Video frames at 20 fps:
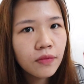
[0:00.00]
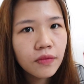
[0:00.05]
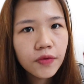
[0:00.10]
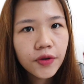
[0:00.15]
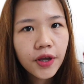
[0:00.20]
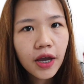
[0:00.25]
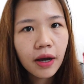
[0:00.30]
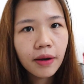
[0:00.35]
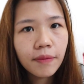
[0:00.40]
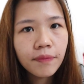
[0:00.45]

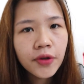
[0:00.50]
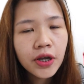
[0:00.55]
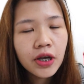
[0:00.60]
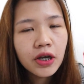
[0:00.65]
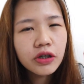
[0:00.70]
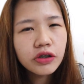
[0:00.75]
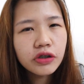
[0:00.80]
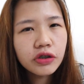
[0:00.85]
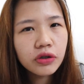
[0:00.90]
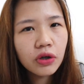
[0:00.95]
Yeah,
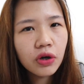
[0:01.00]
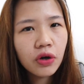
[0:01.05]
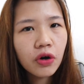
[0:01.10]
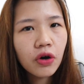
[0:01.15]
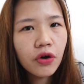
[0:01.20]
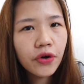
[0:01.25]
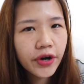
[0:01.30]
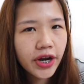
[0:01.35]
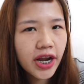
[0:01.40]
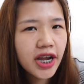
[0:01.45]
so
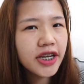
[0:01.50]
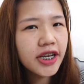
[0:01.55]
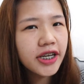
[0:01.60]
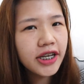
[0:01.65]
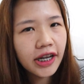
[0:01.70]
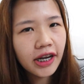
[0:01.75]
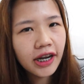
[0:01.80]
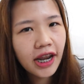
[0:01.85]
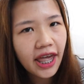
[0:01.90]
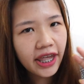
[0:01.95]
Korea
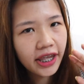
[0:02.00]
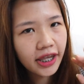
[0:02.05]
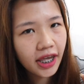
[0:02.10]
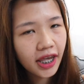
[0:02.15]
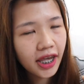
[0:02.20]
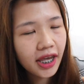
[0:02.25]
didn't like